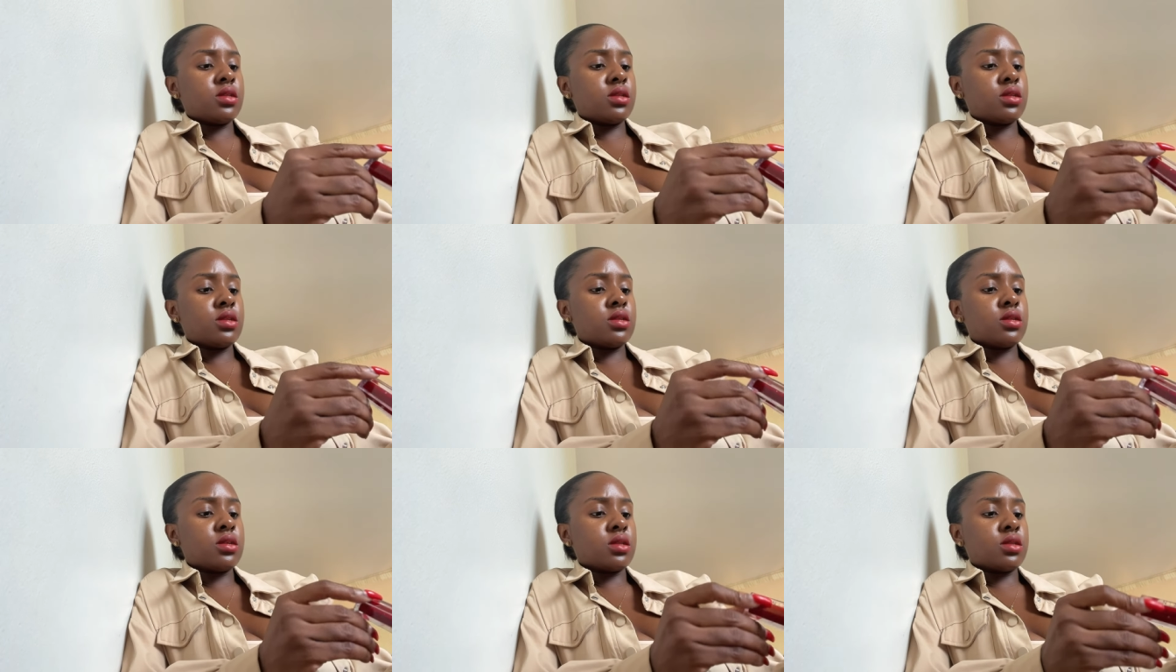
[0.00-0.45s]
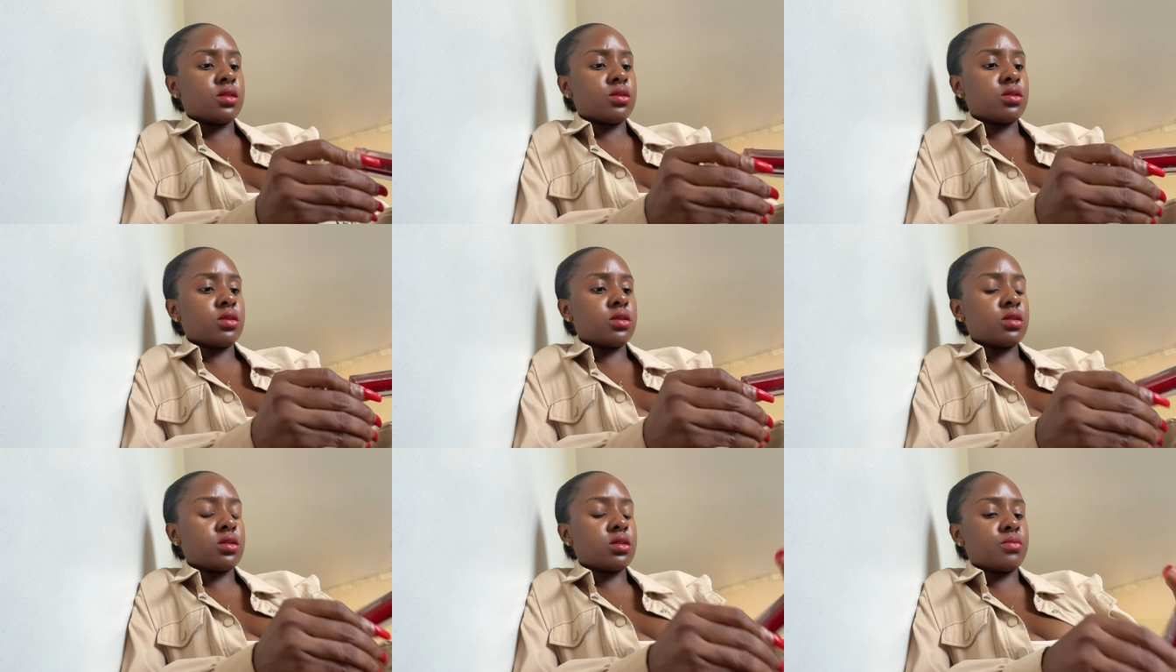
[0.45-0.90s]

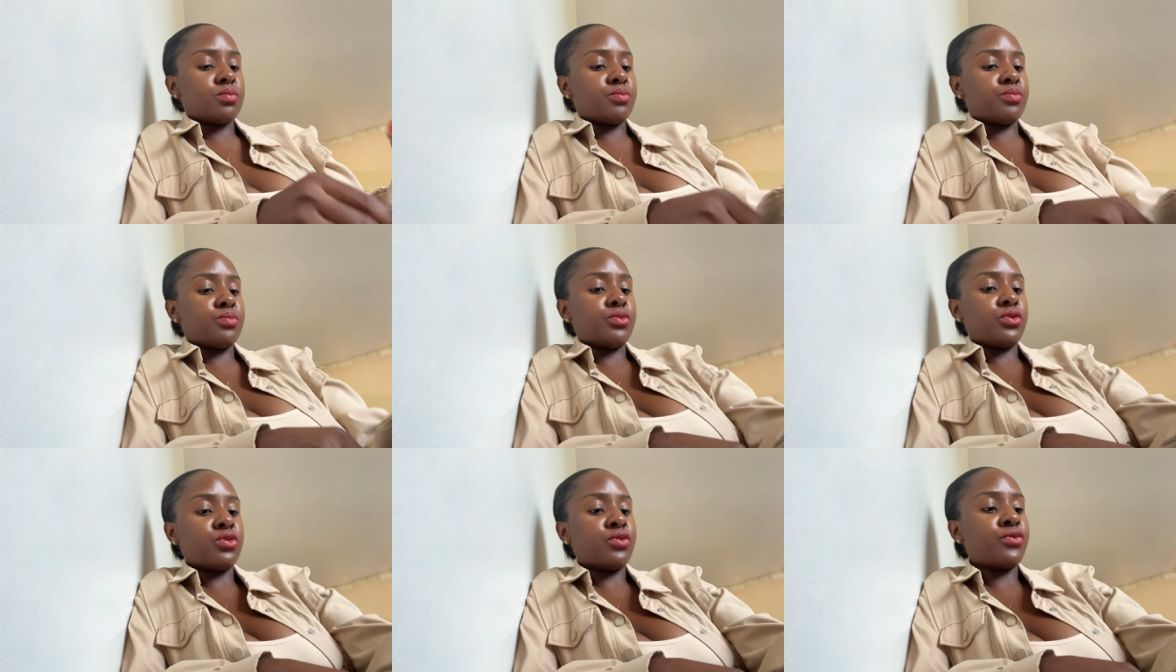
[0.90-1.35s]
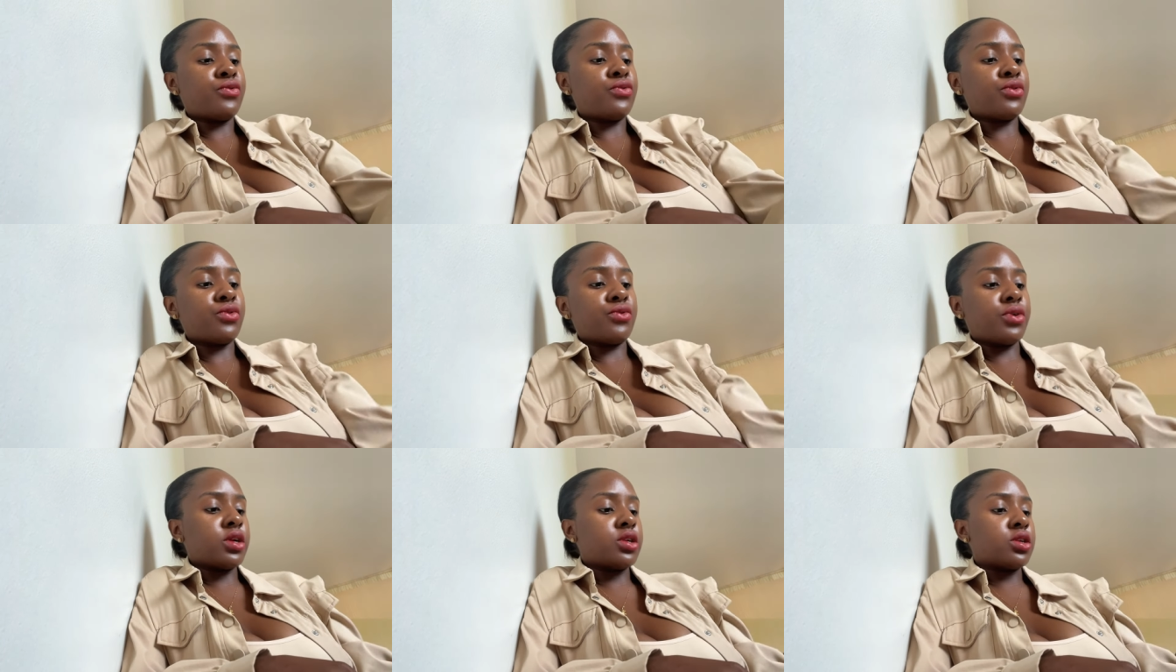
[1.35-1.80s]
This is a
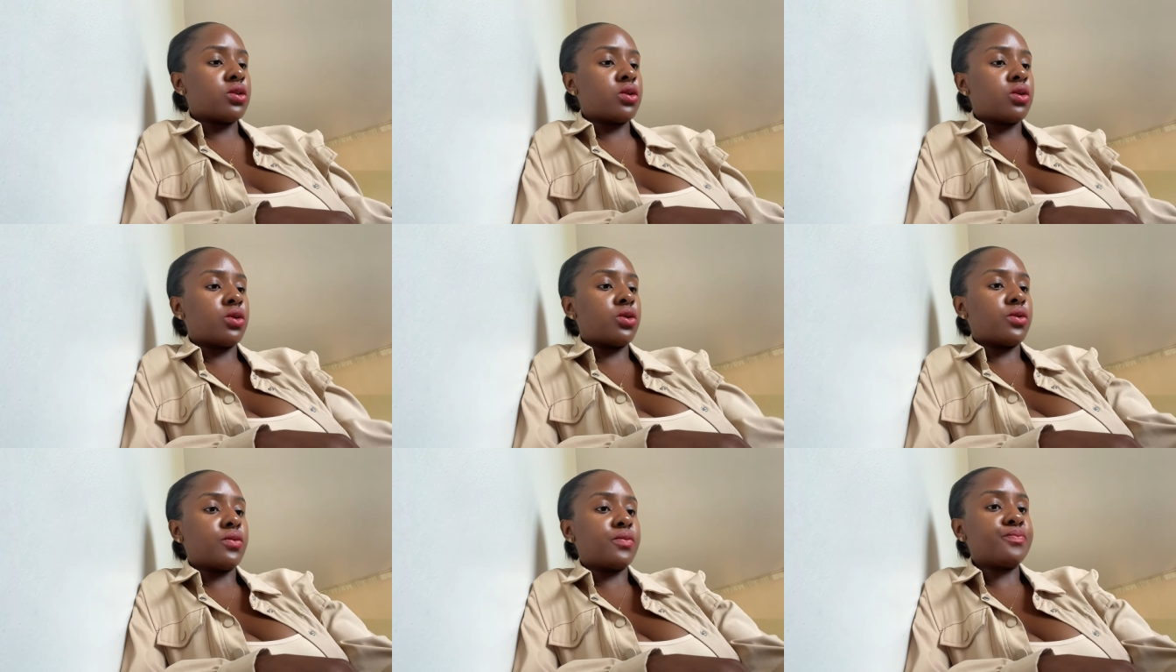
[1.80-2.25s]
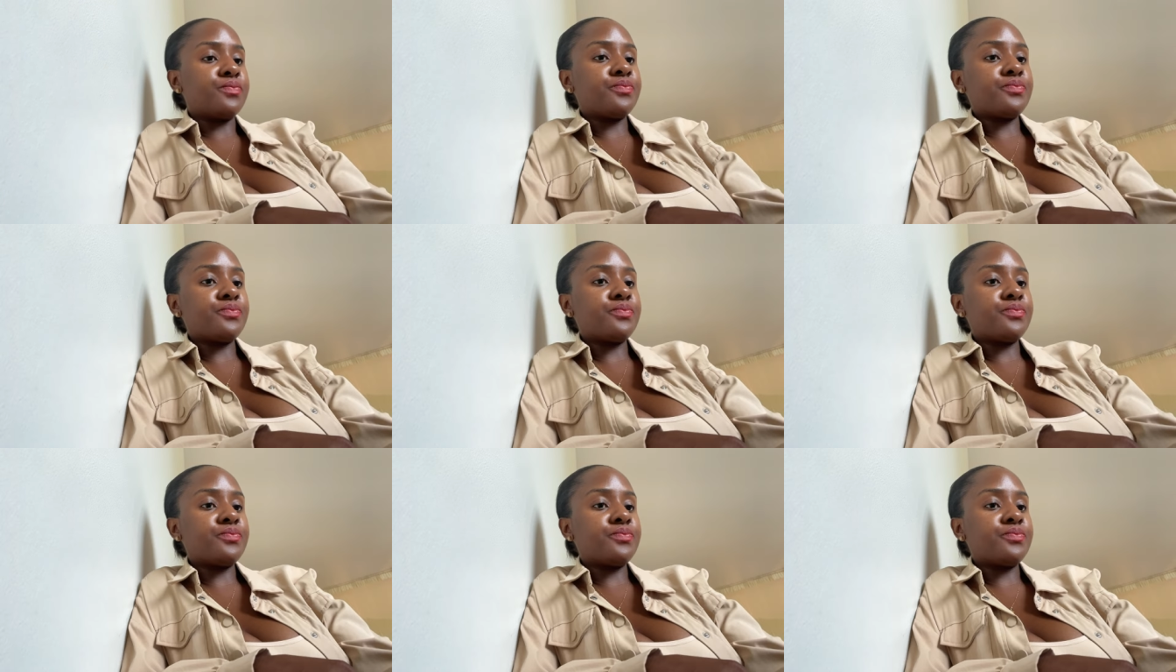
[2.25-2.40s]
beautiful red color.